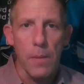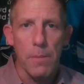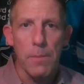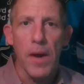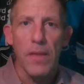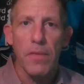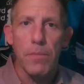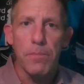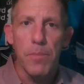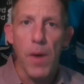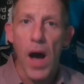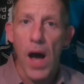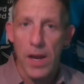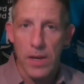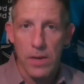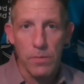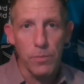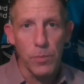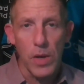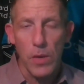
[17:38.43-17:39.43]
But
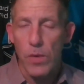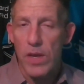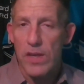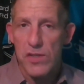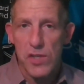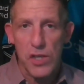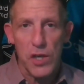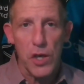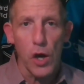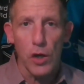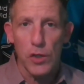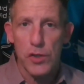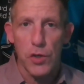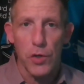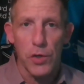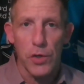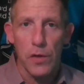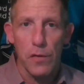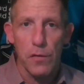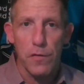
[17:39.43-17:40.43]
is the
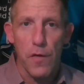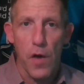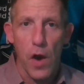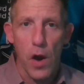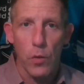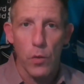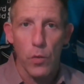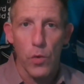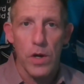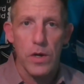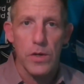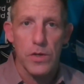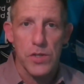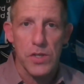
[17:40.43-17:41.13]
alternative far worse?